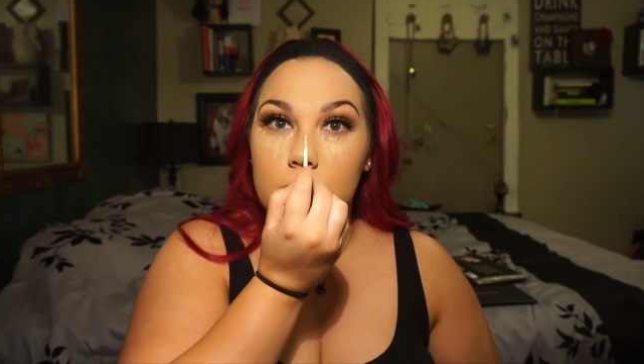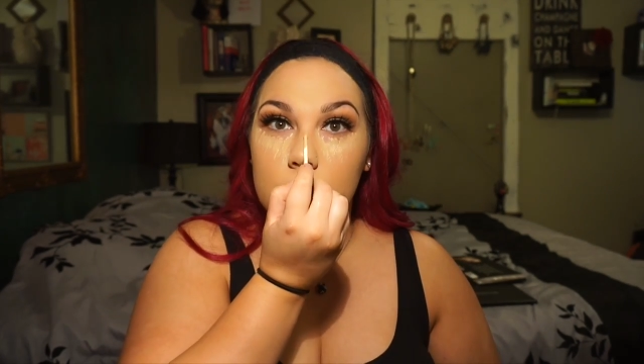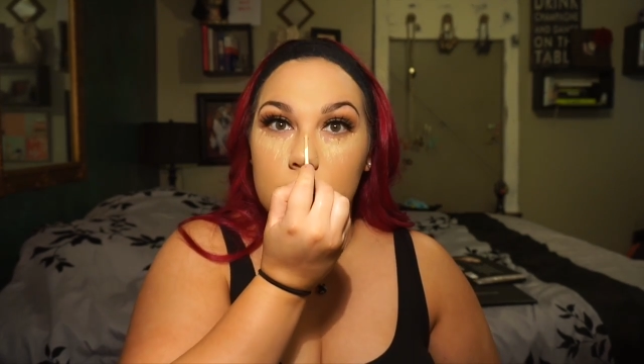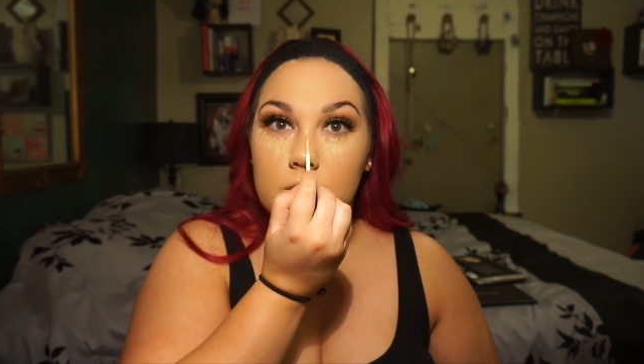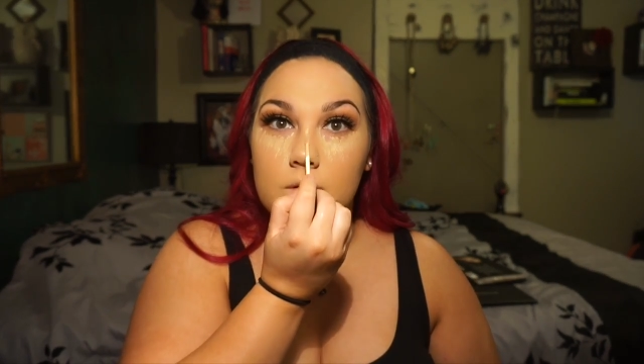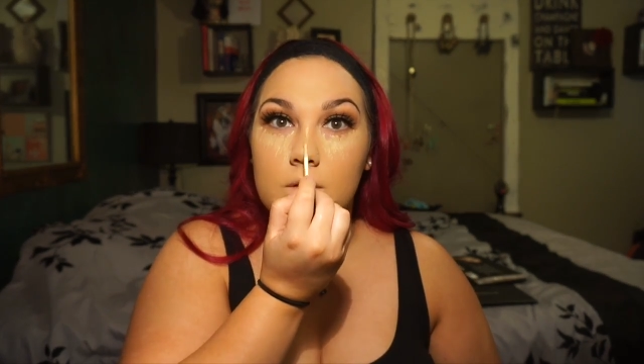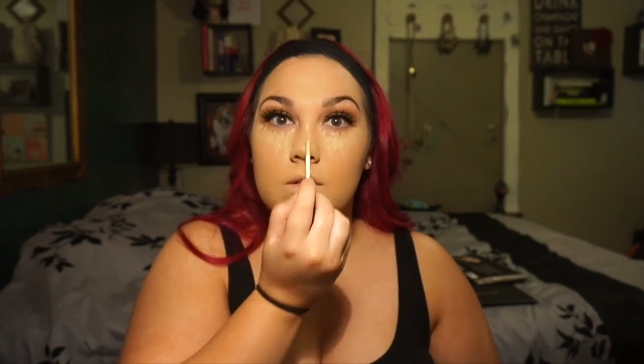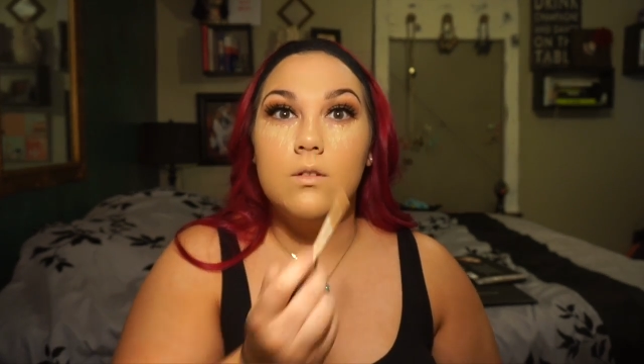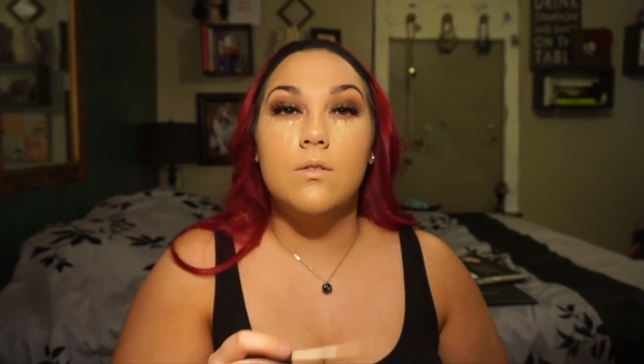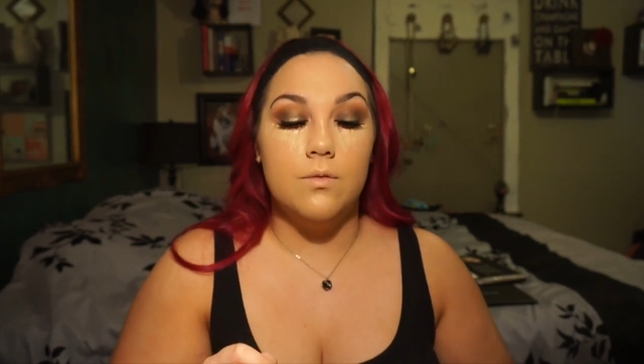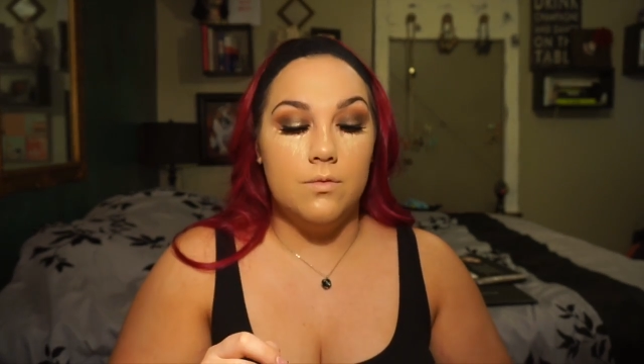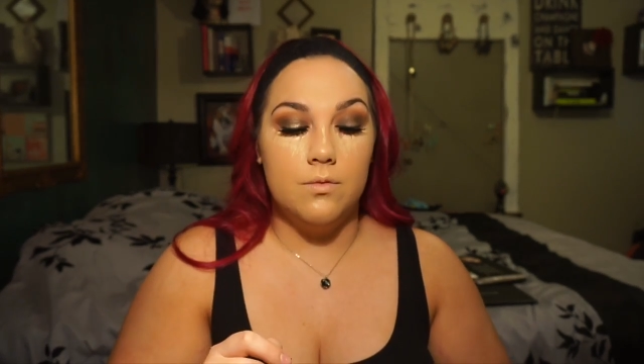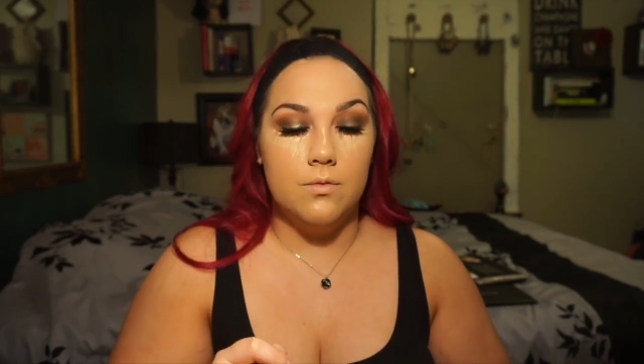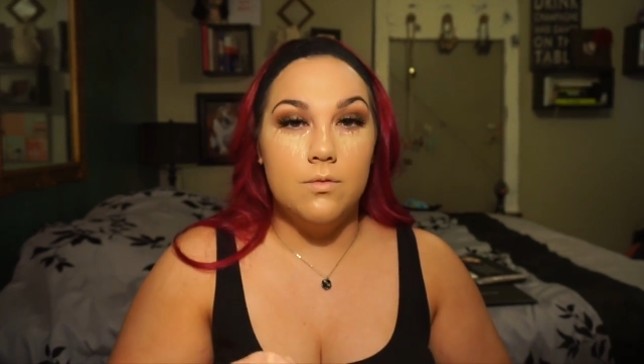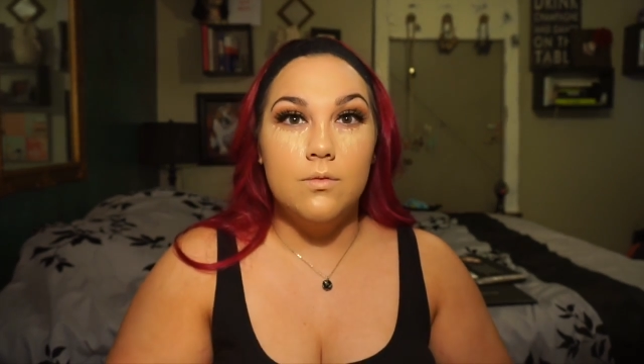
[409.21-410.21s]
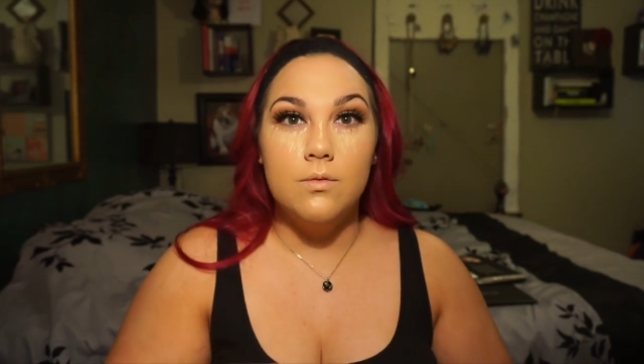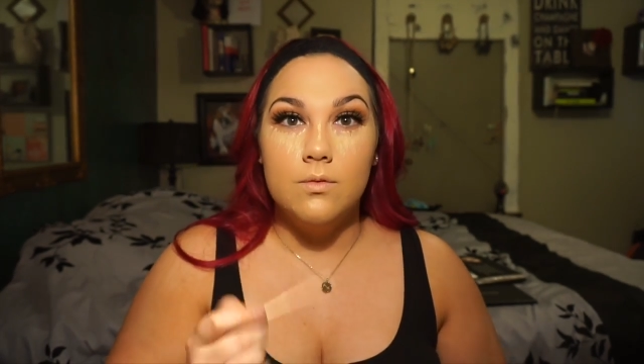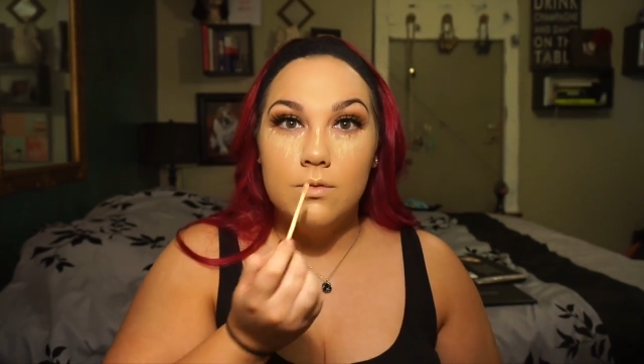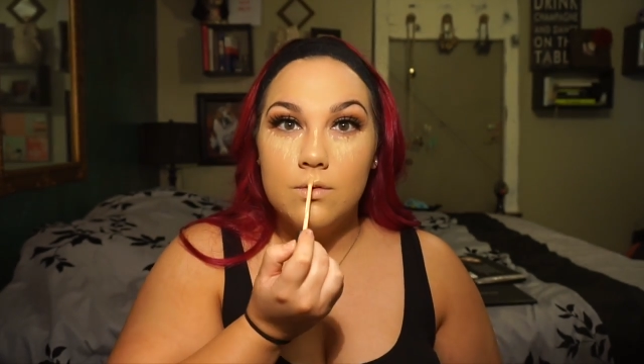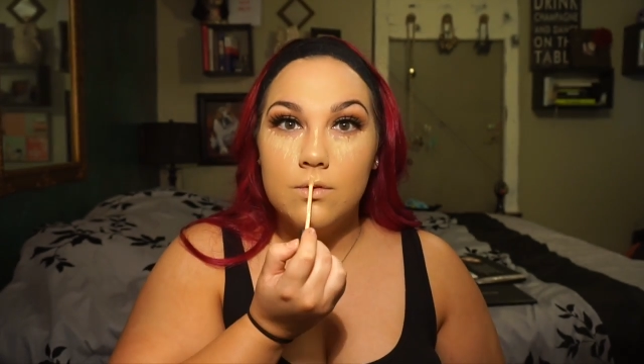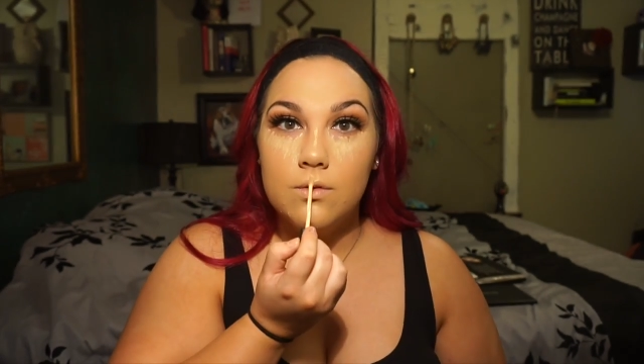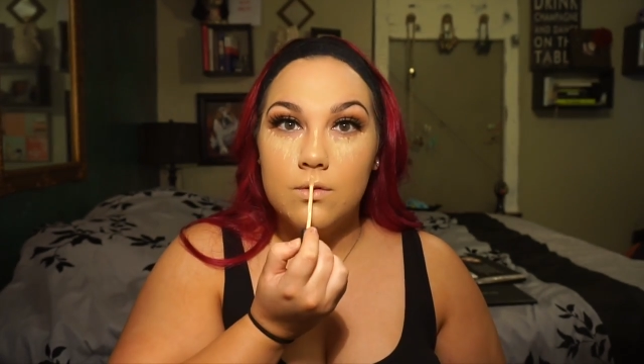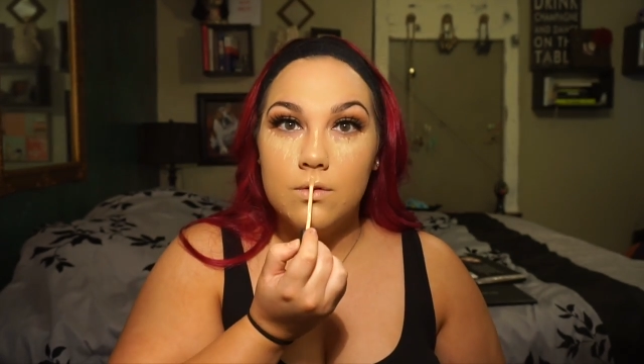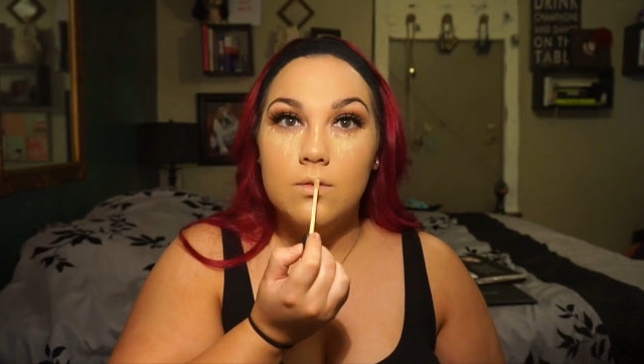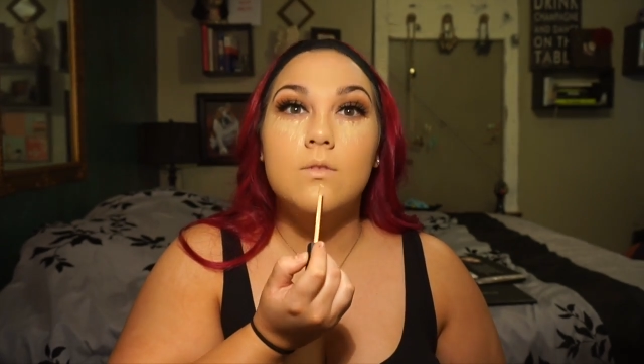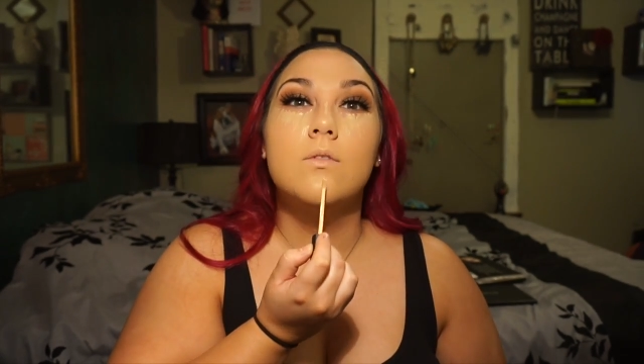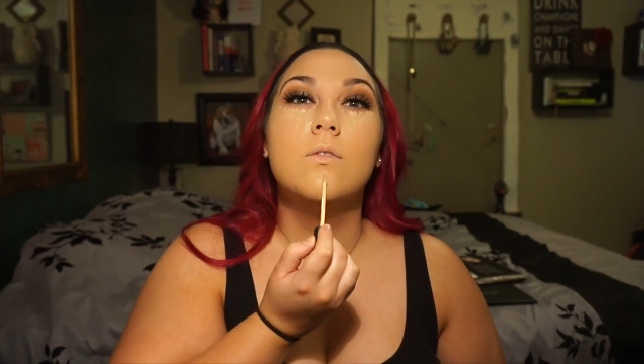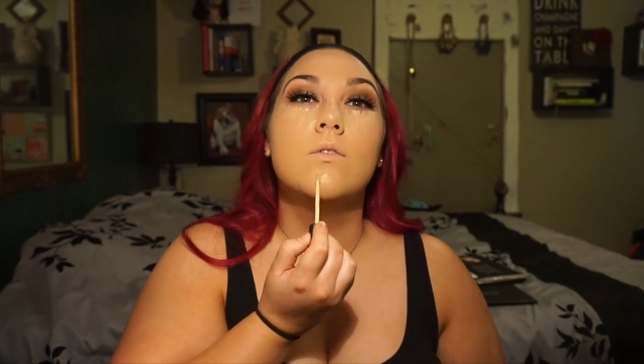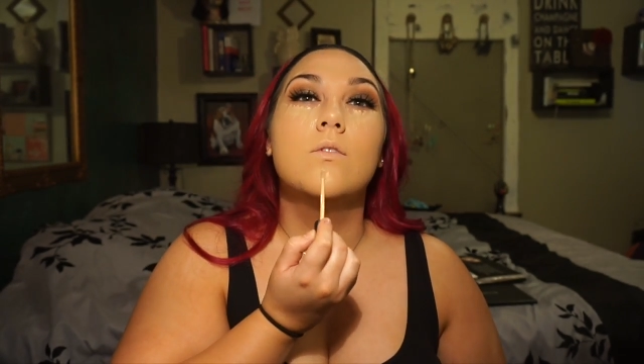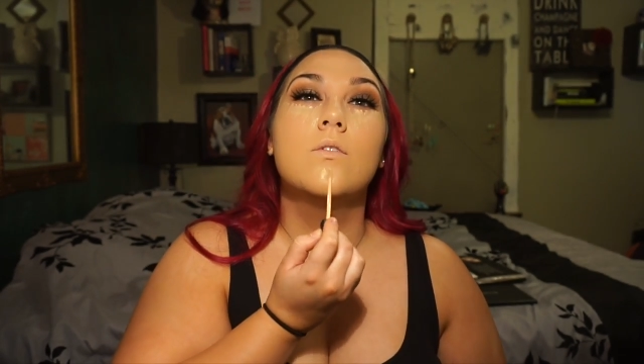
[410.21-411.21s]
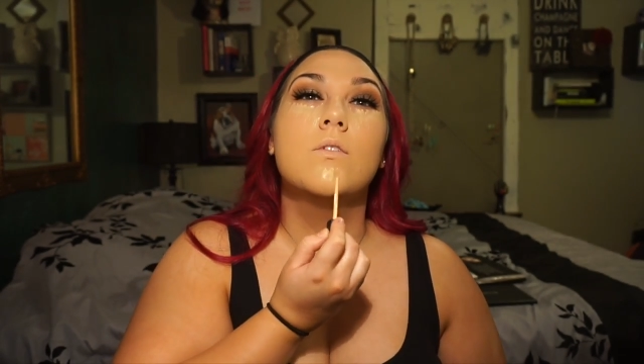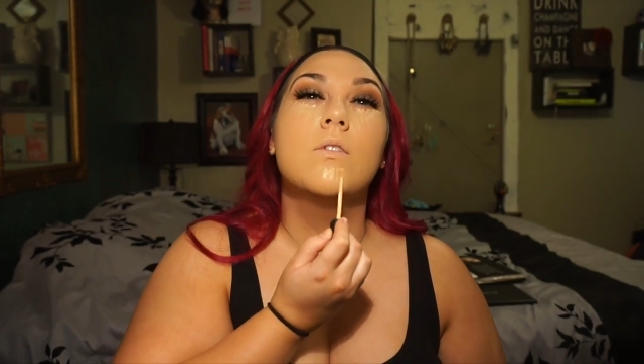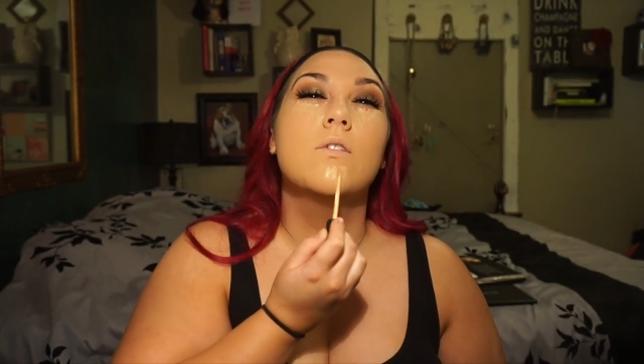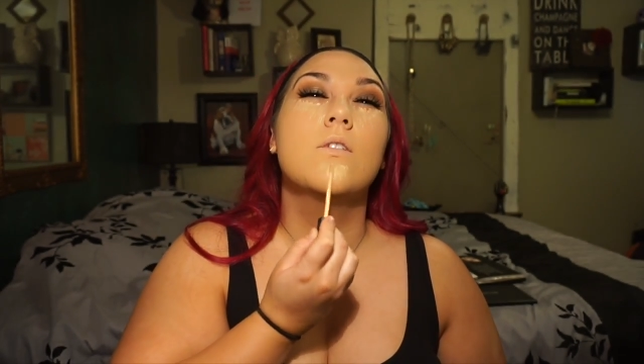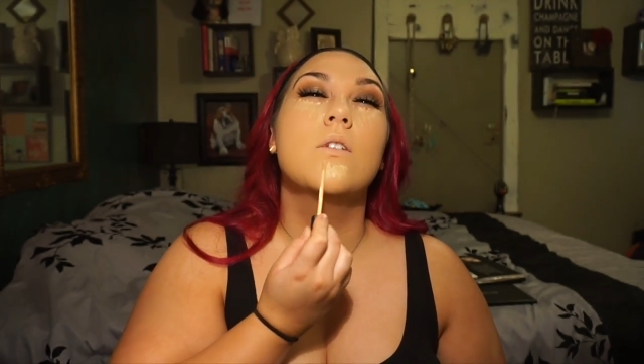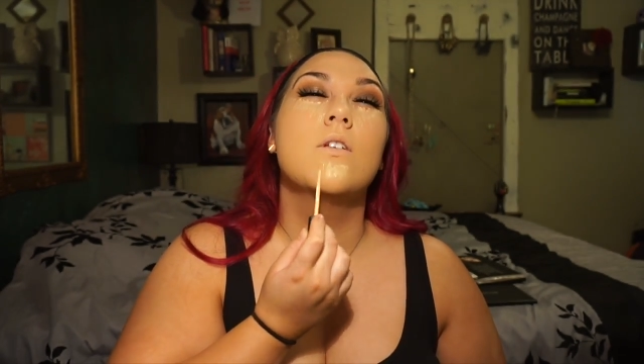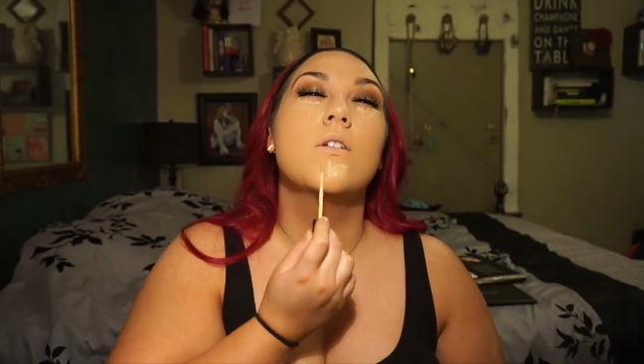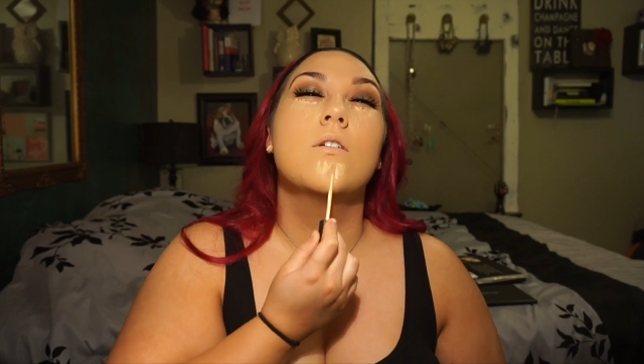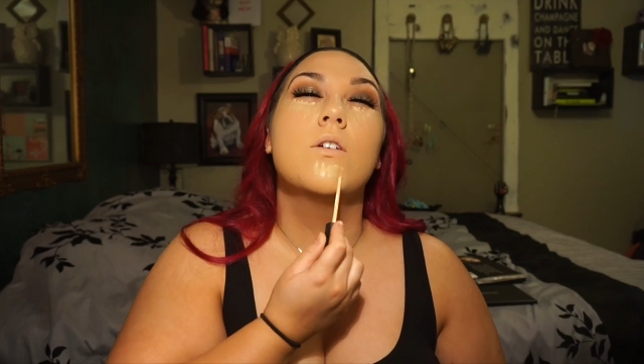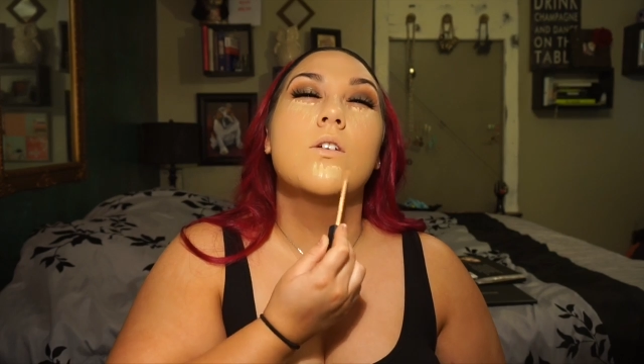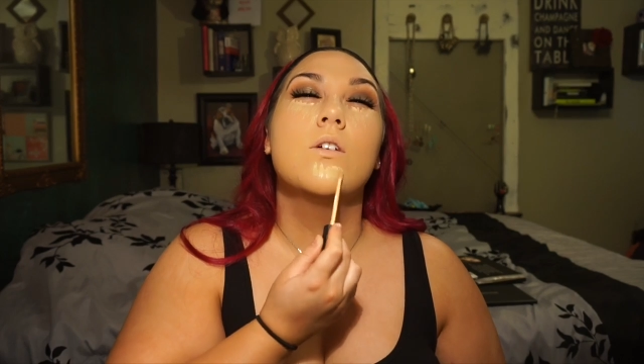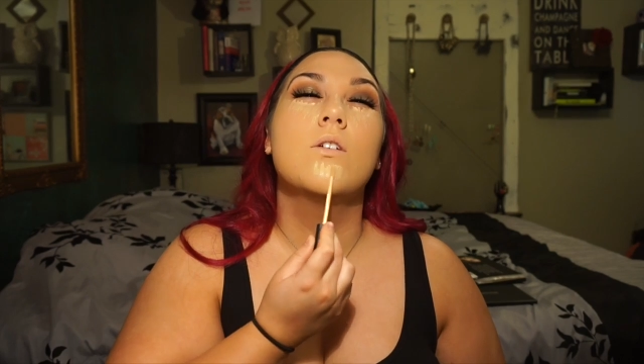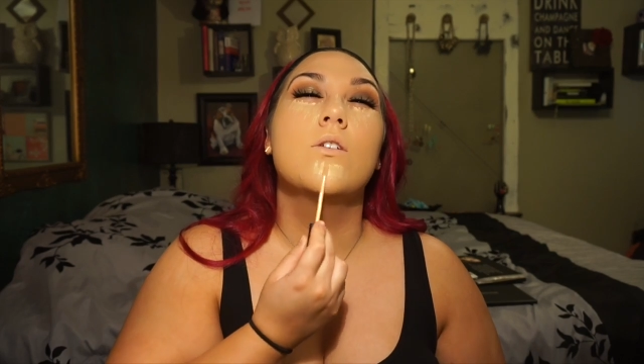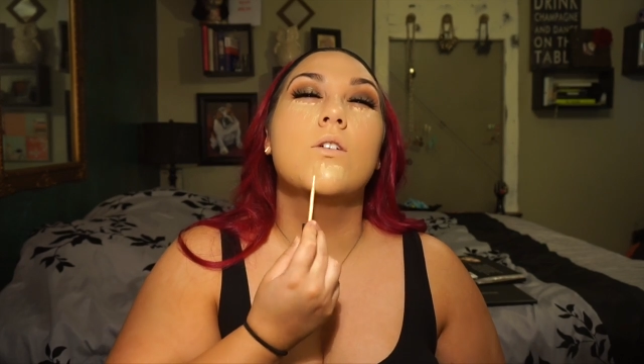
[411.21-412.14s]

Taking it down the bridge of my nose, on my chin,